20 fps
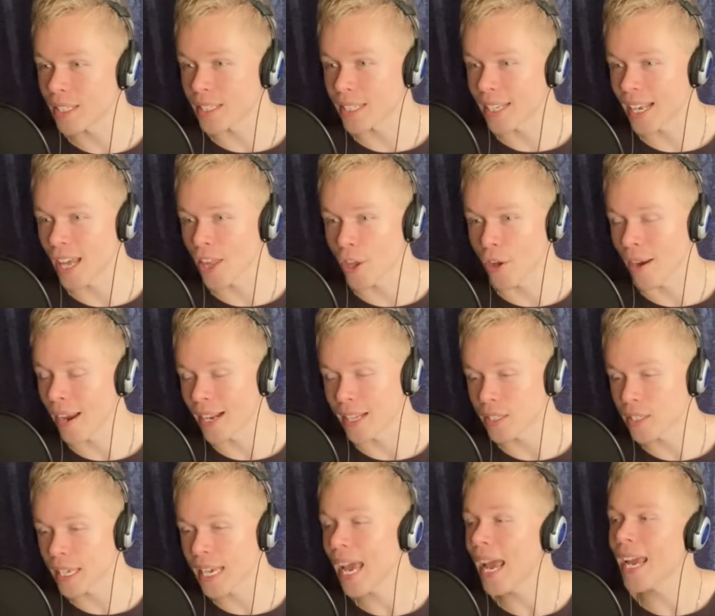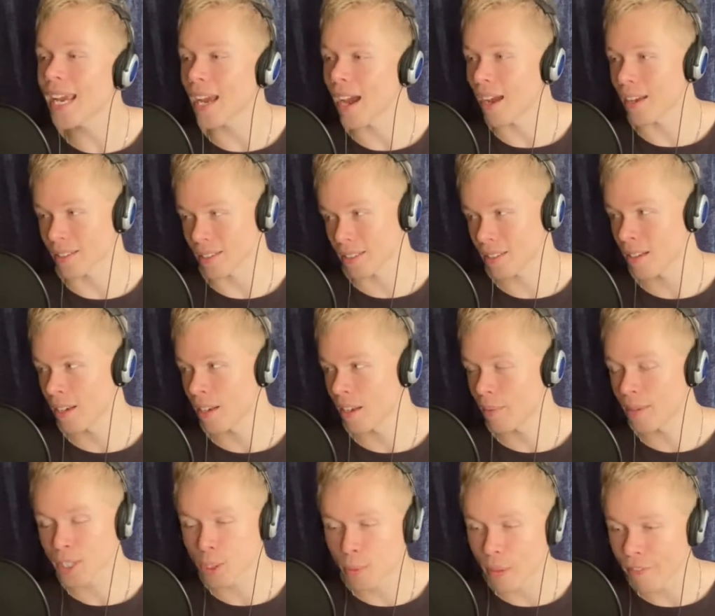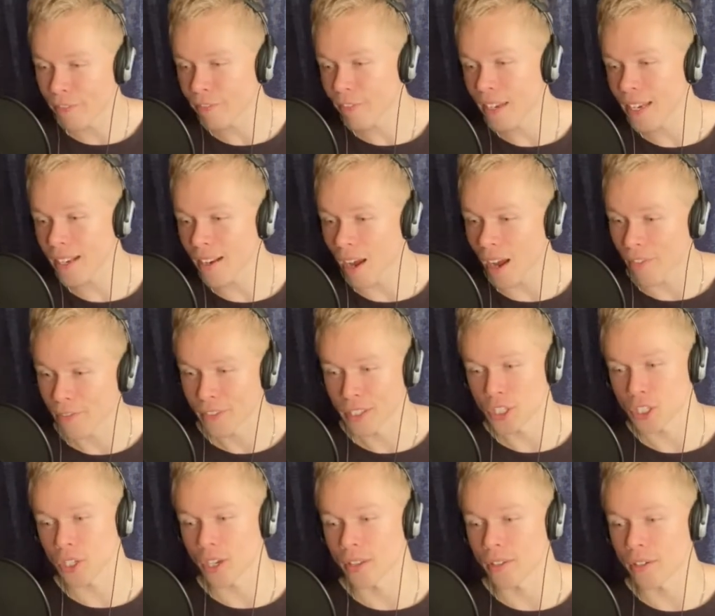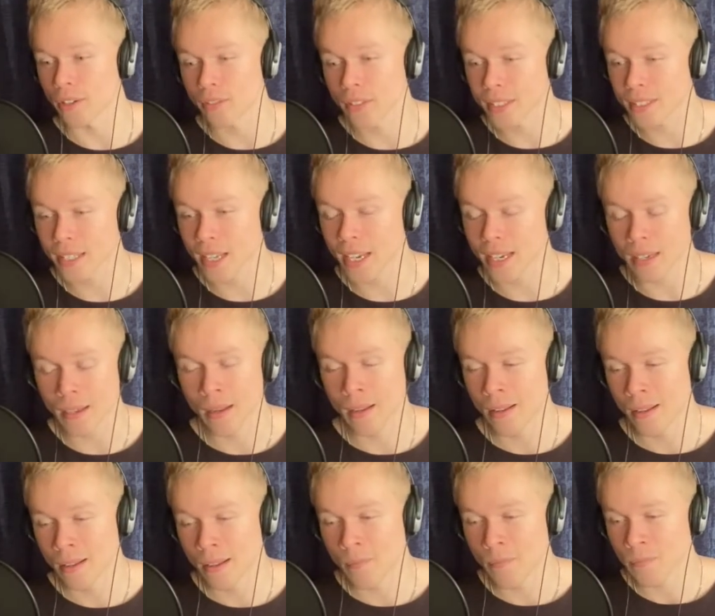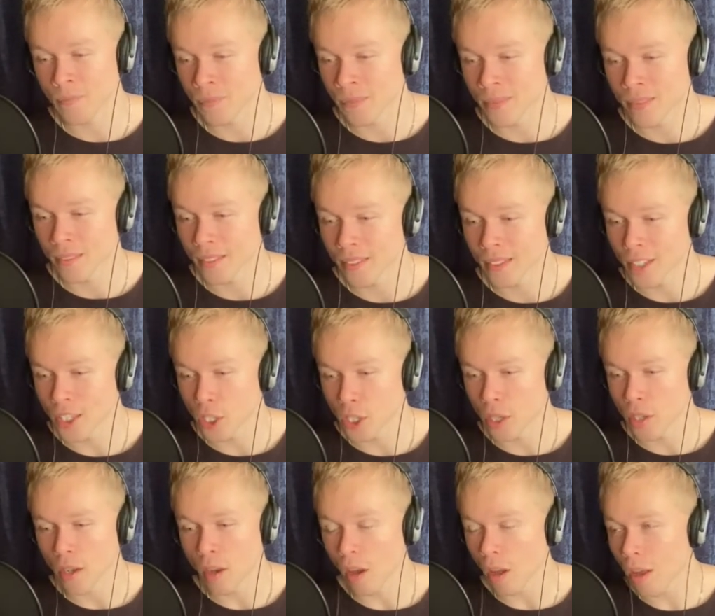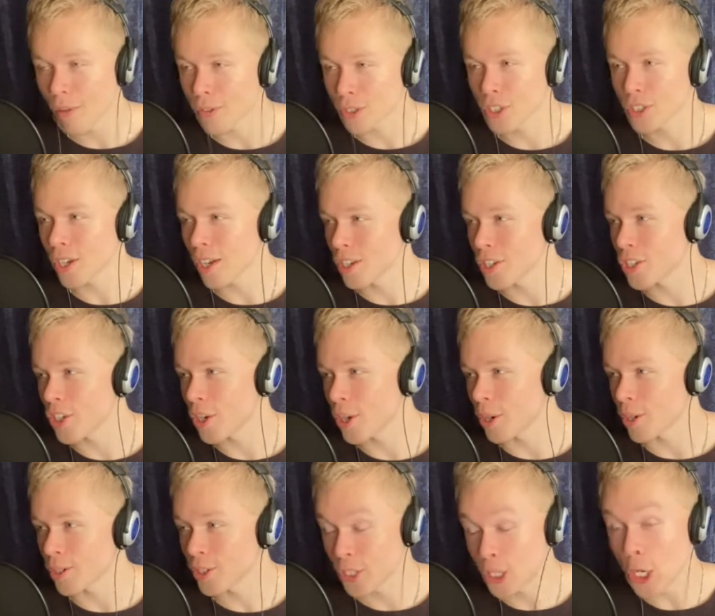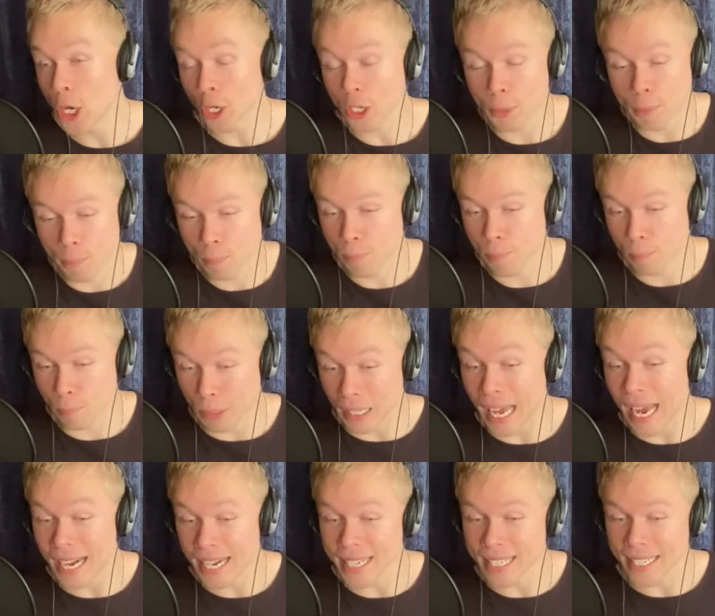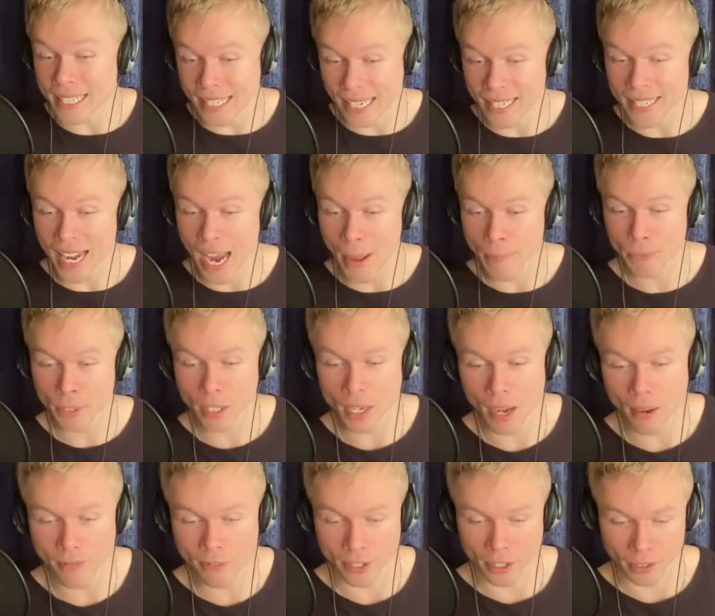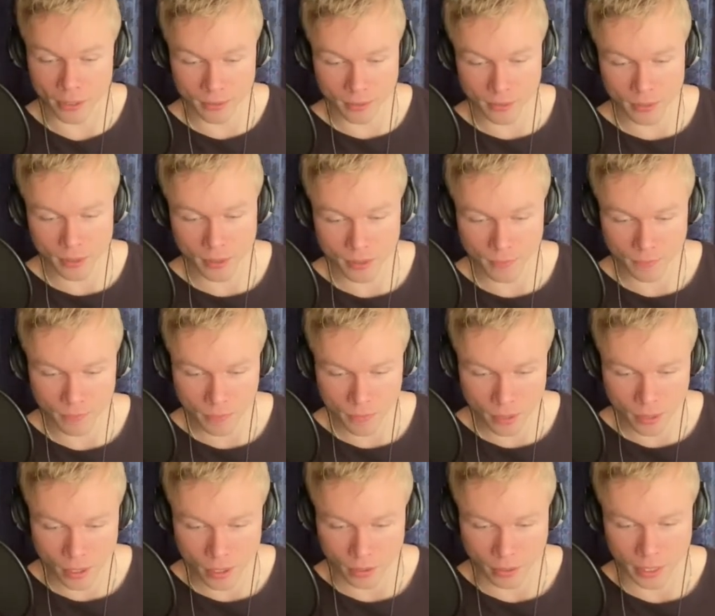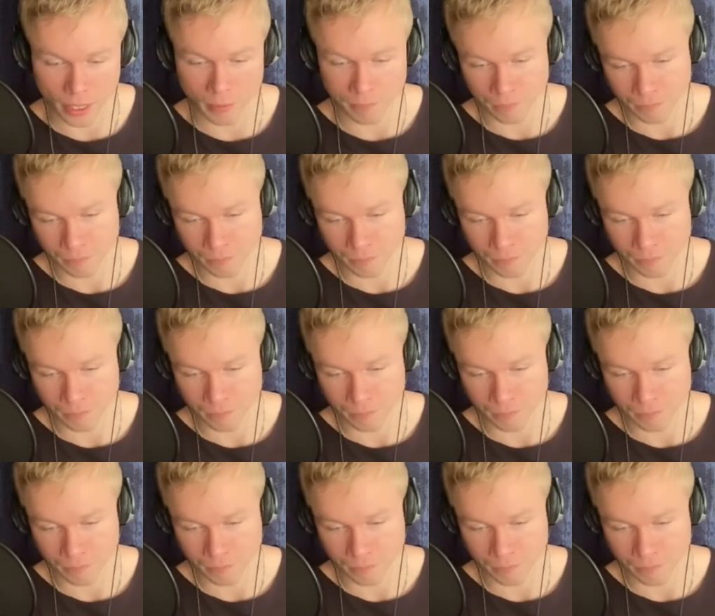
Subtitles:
together, and it's chaos because we feed off each other. It's like all of a sudden you're planning to kidnap the governor. Okay.